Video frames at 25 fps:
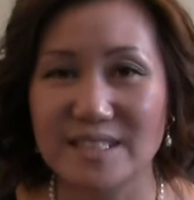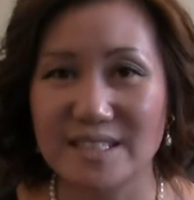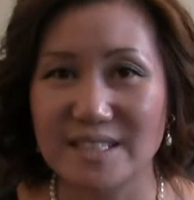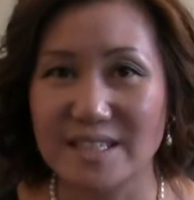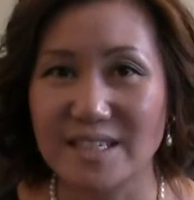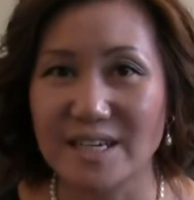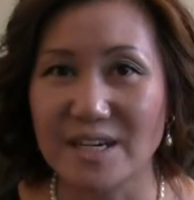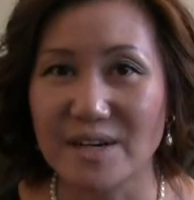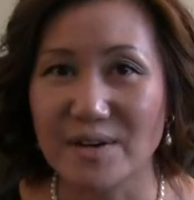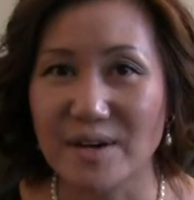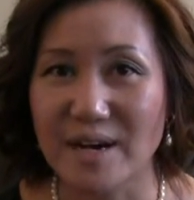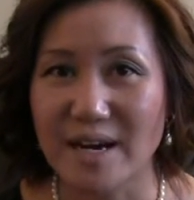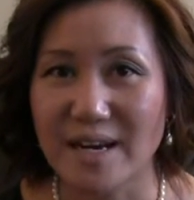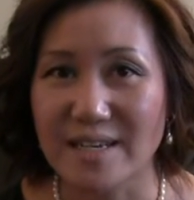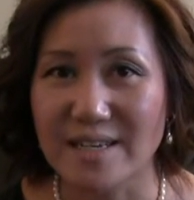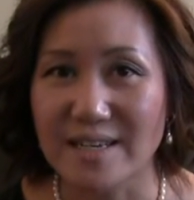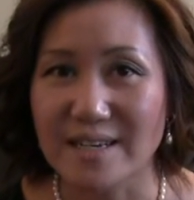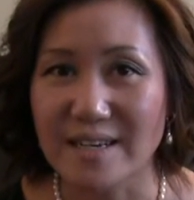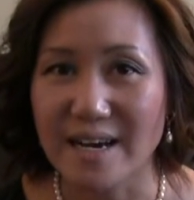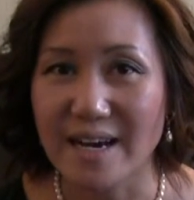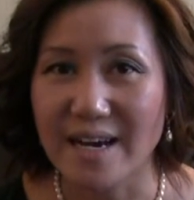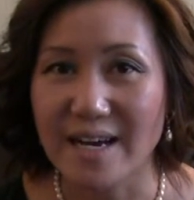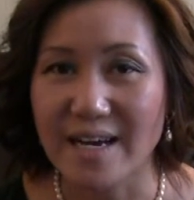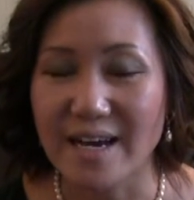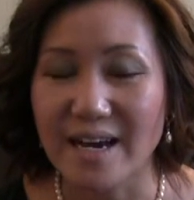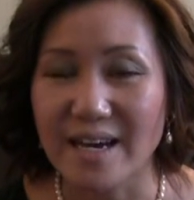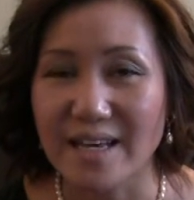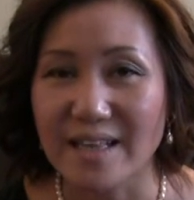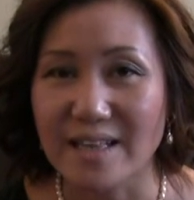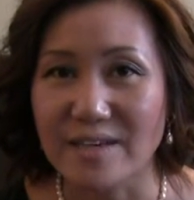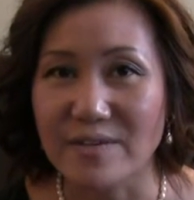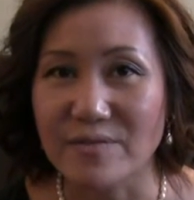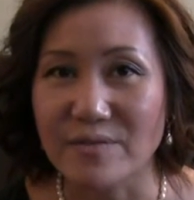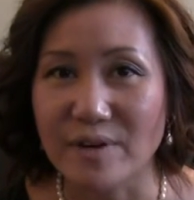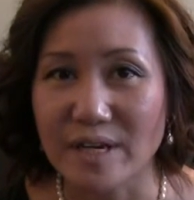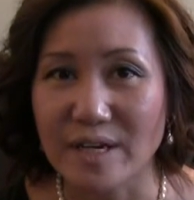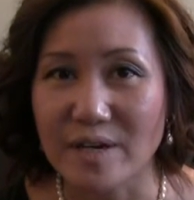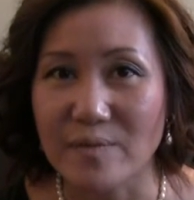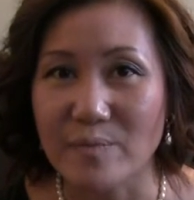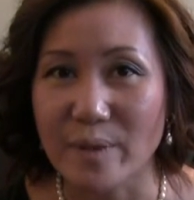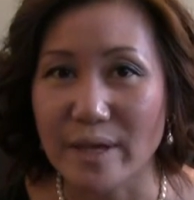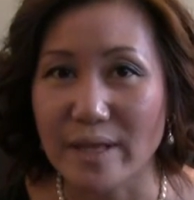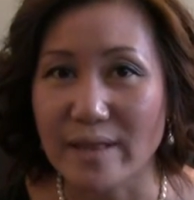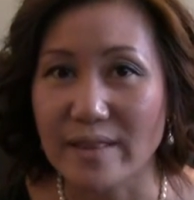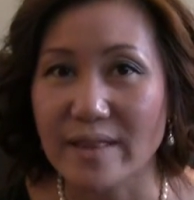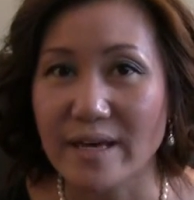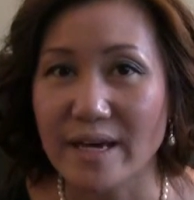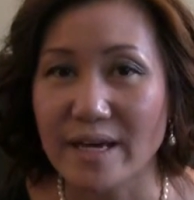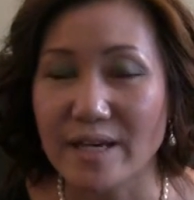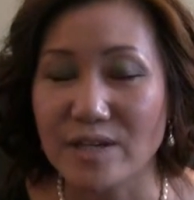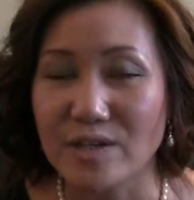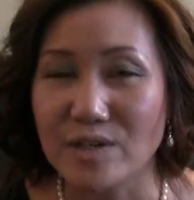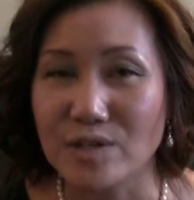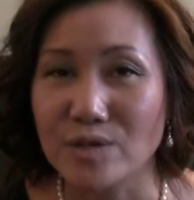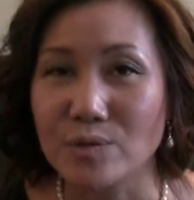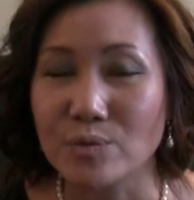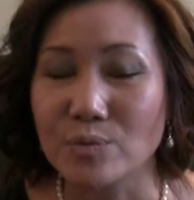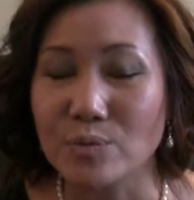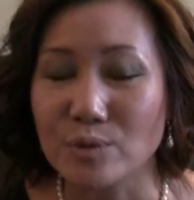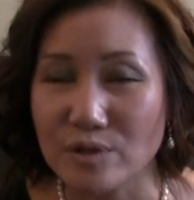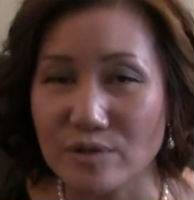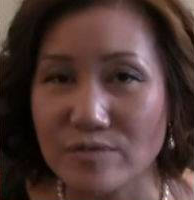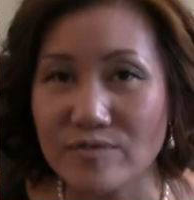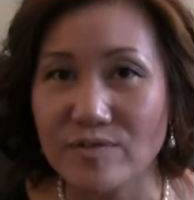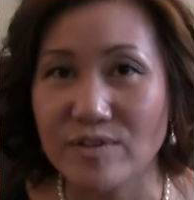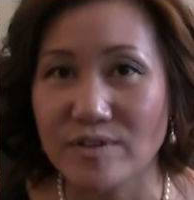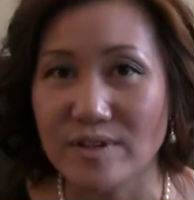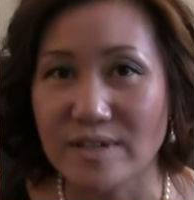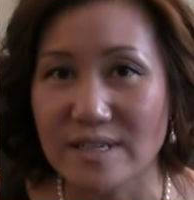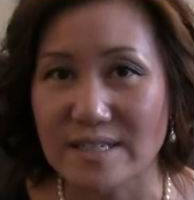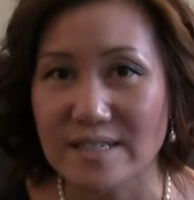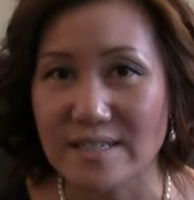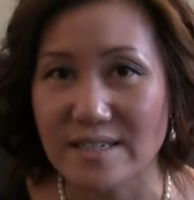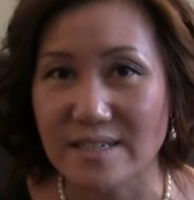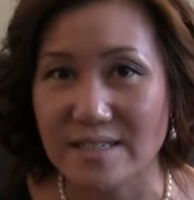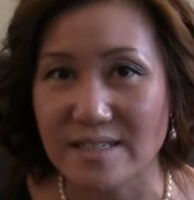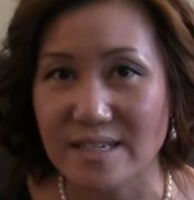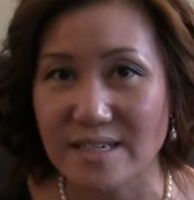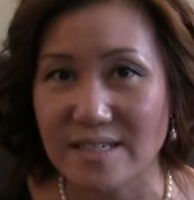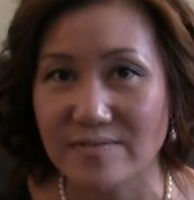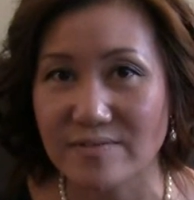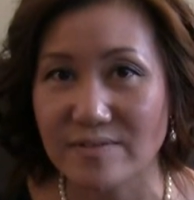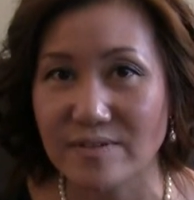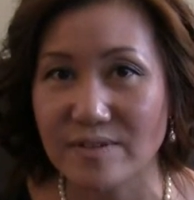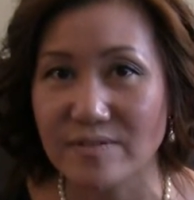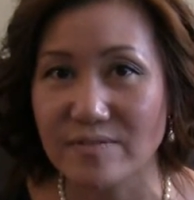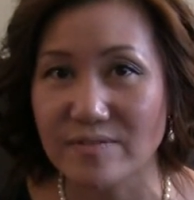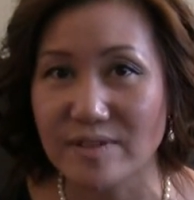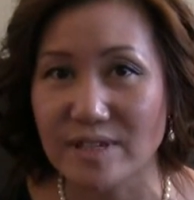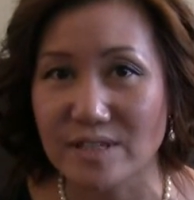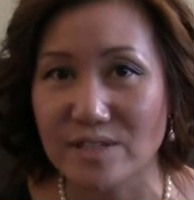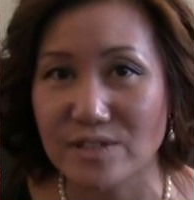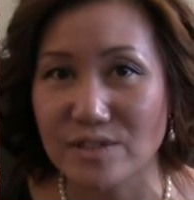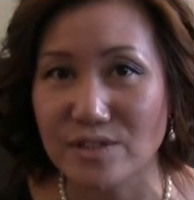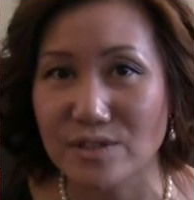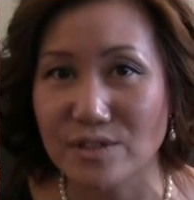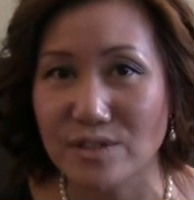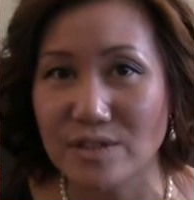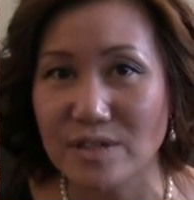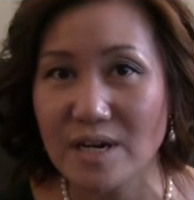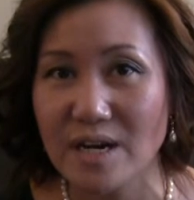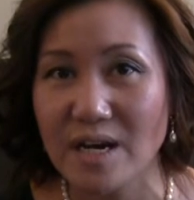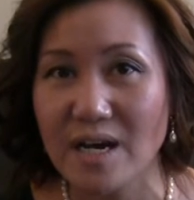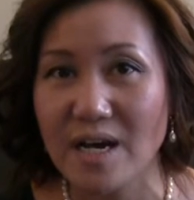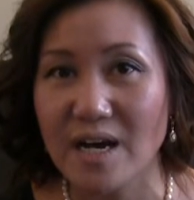you know, I highly recommend that you work for a successful investor